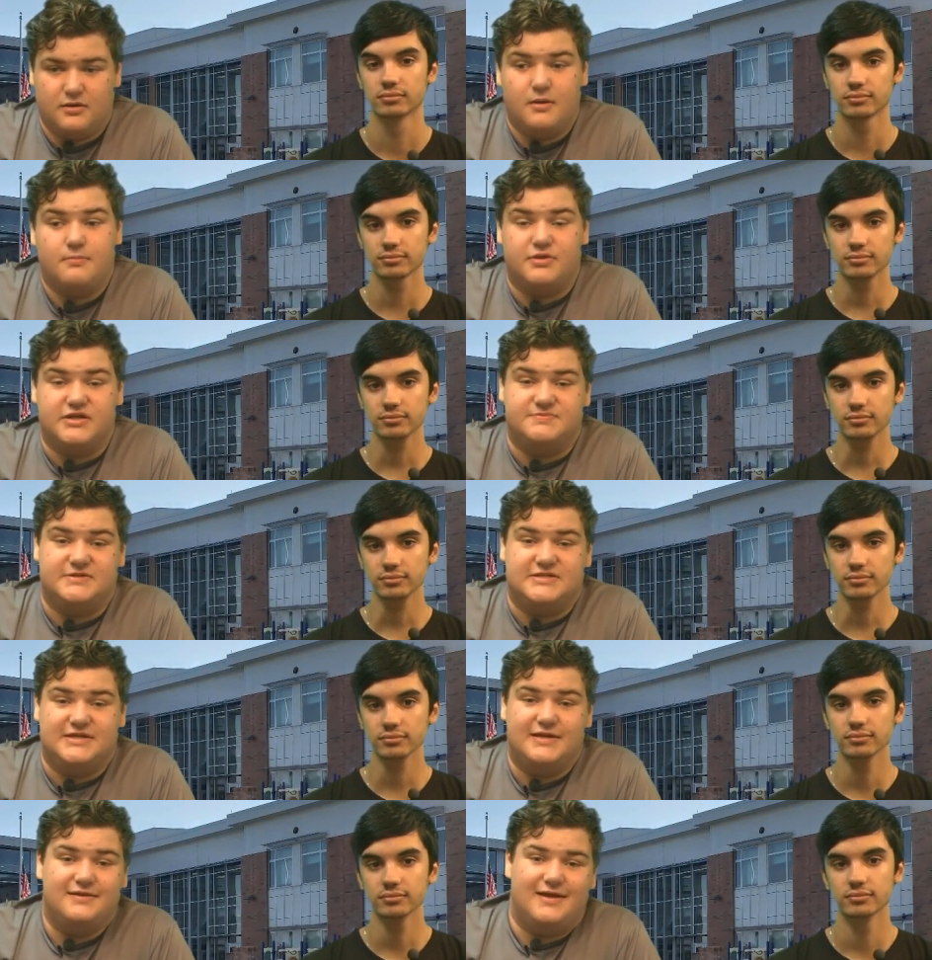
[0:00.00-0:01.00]
Speaker 1: Please be
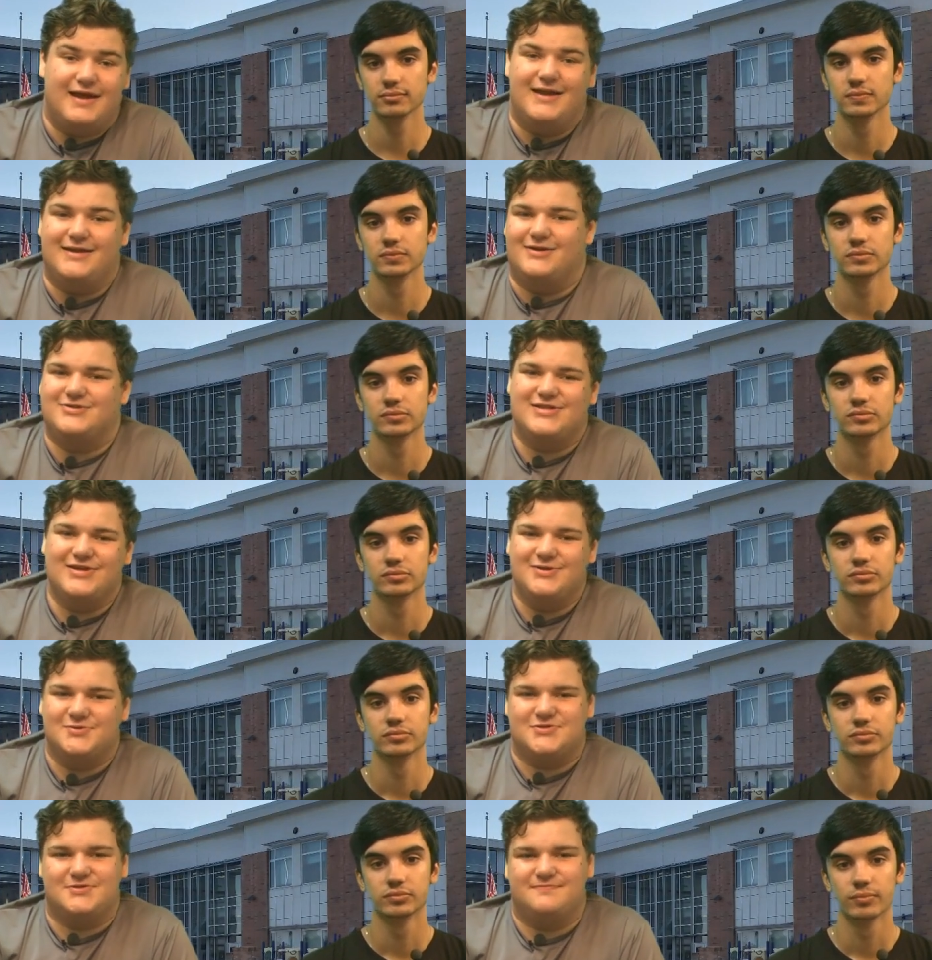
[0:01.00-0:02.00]
seated, and here's the
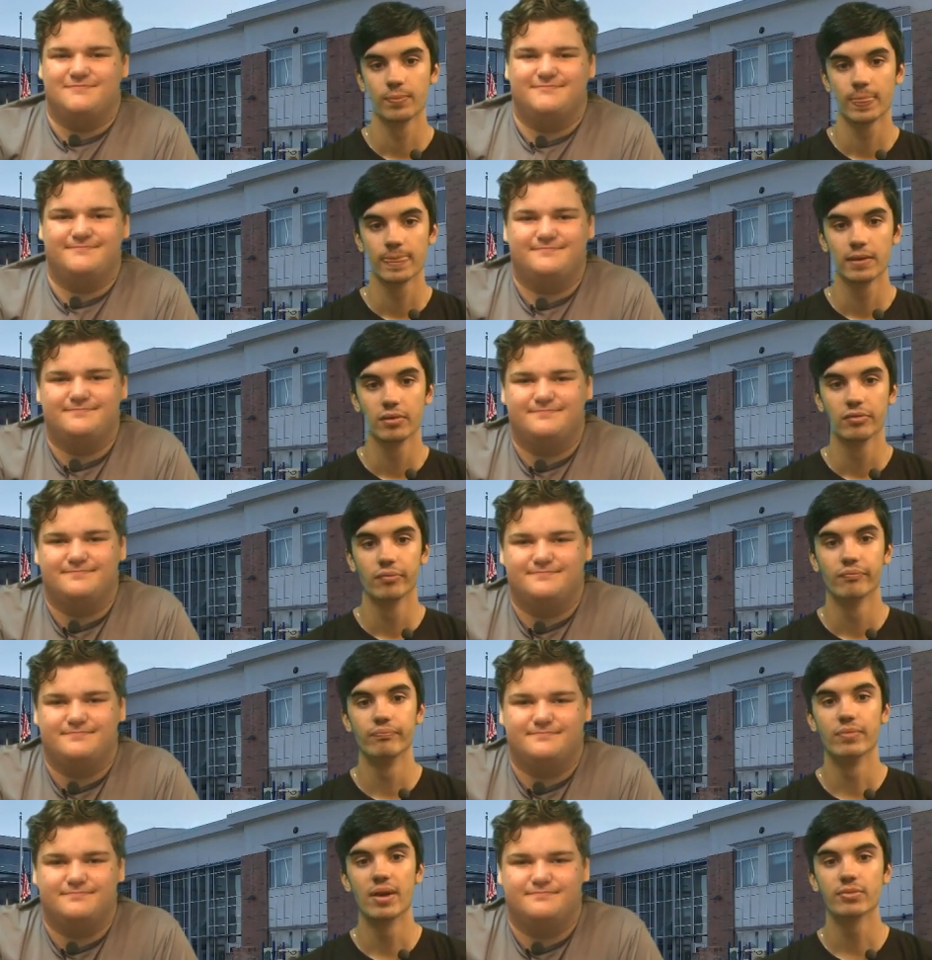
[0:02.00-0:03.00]
news.
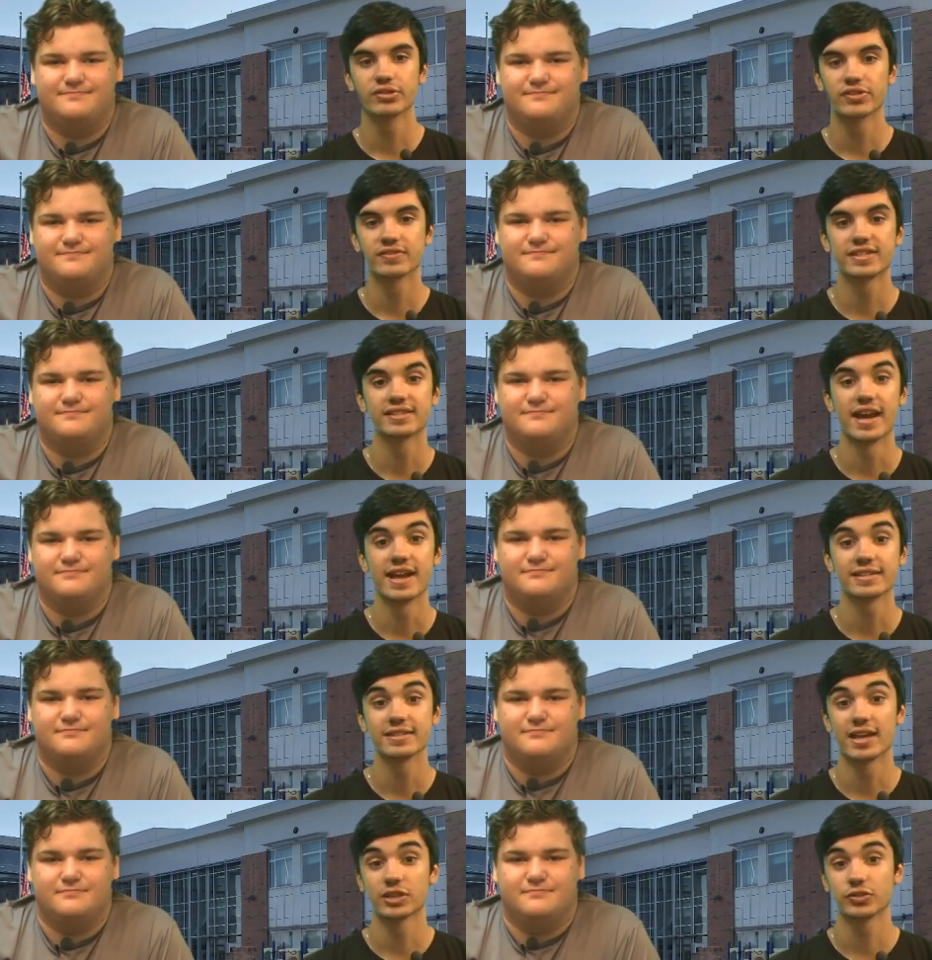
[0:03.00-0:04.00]
Speaker 2: Members of the Science
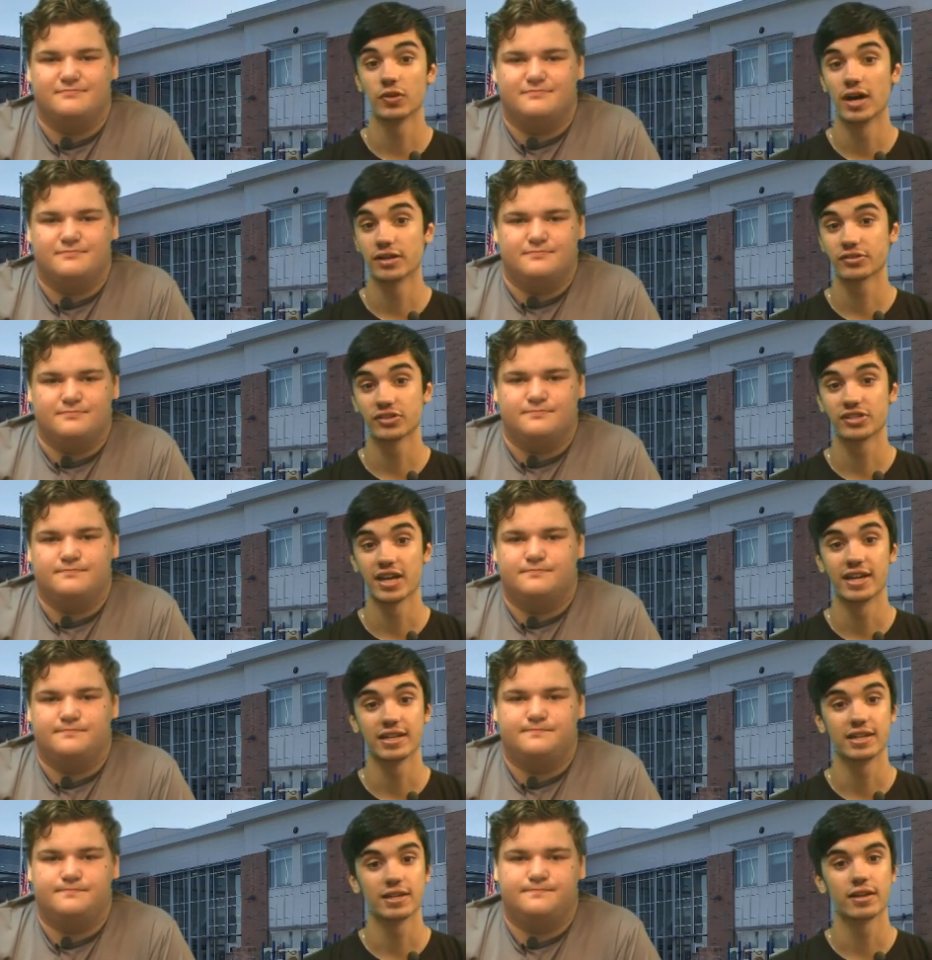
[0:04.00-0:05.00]
National Honor
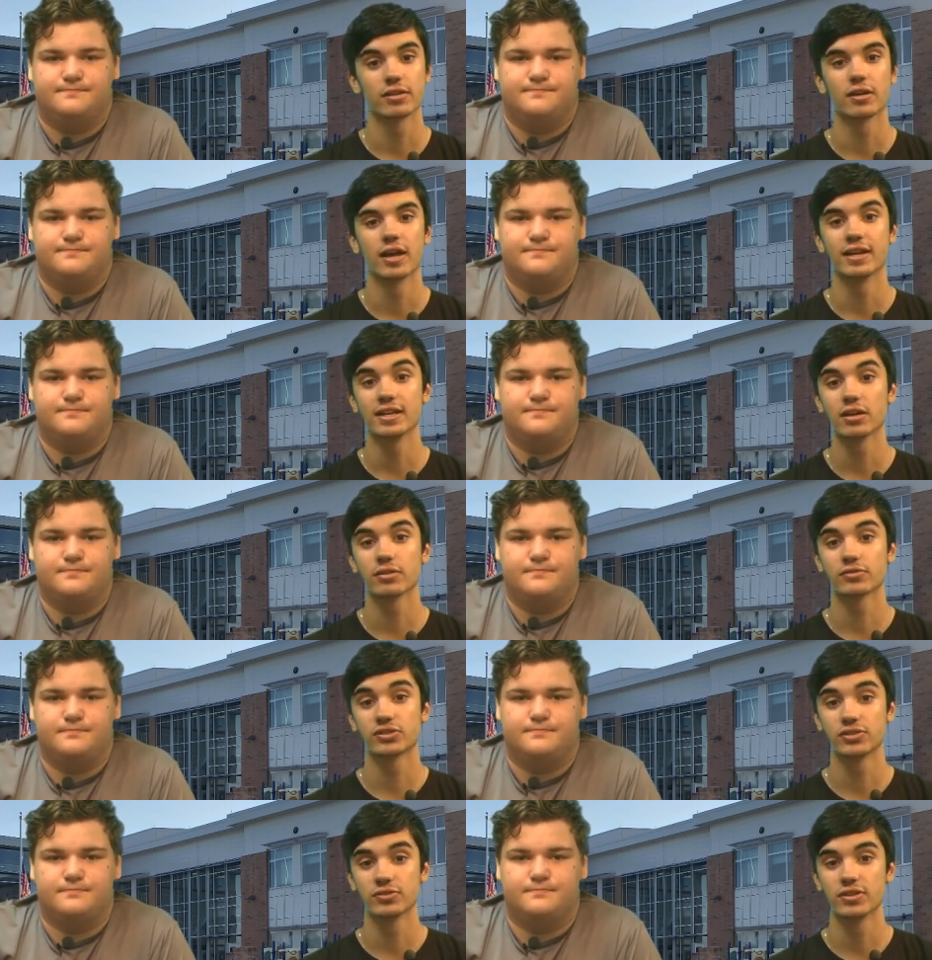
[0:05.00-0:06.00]
Society and other, any other
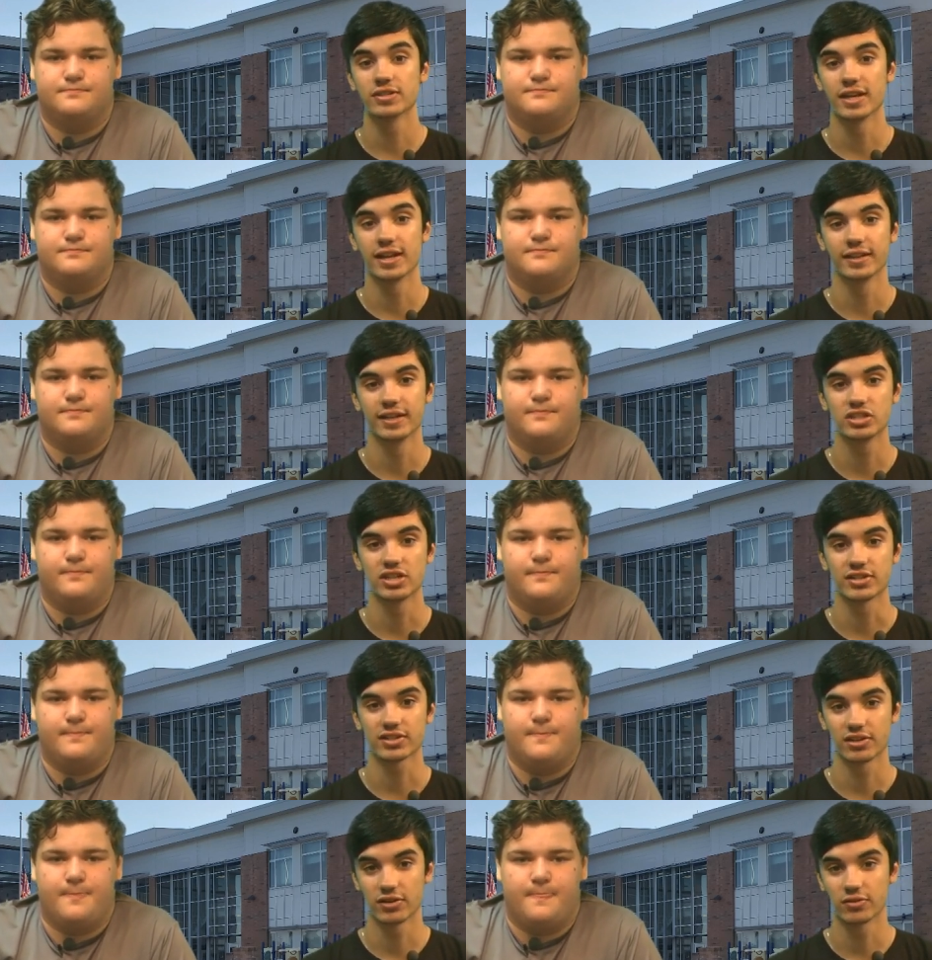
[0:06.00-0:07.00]
students at
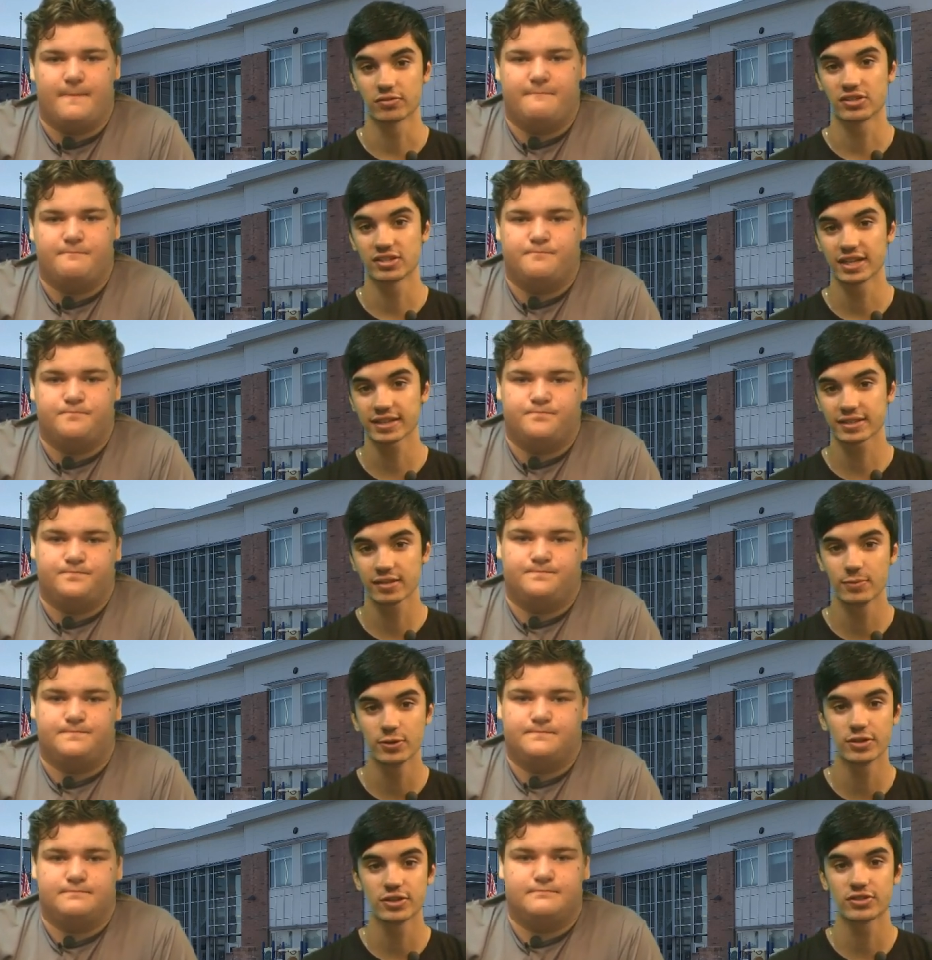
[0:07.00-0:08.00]
LHS can earn six
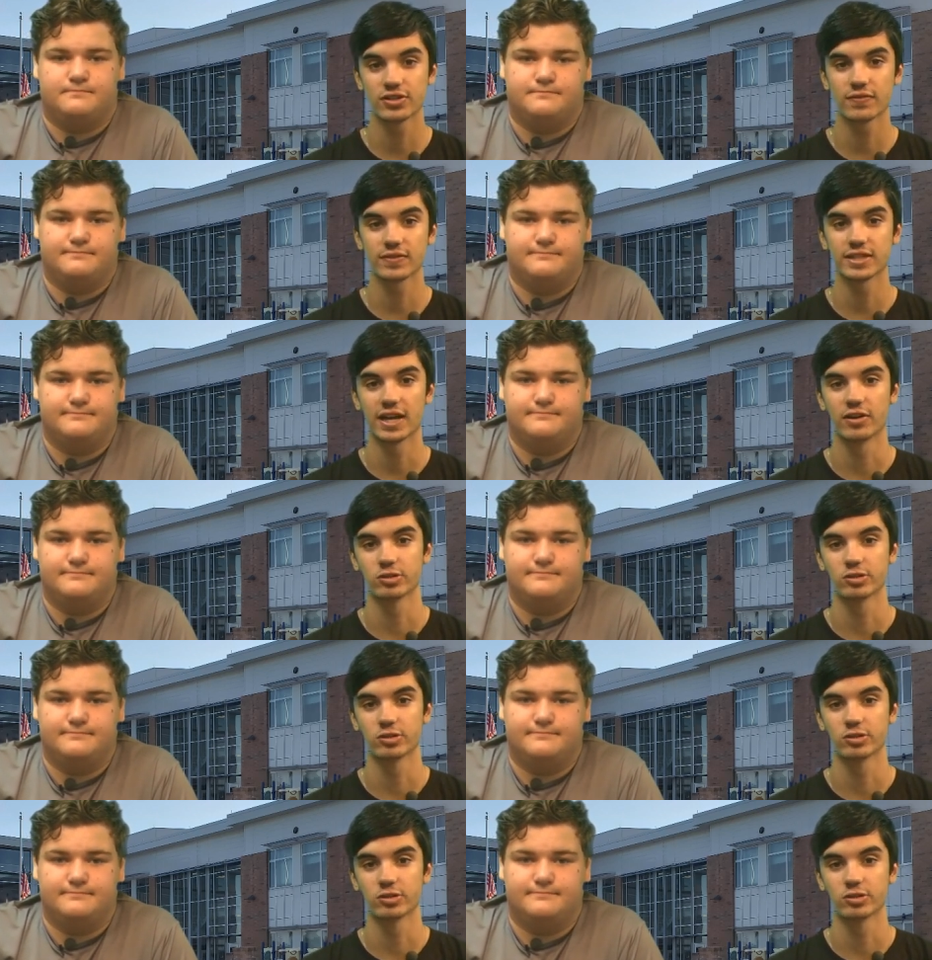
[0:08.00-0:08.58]
community service hours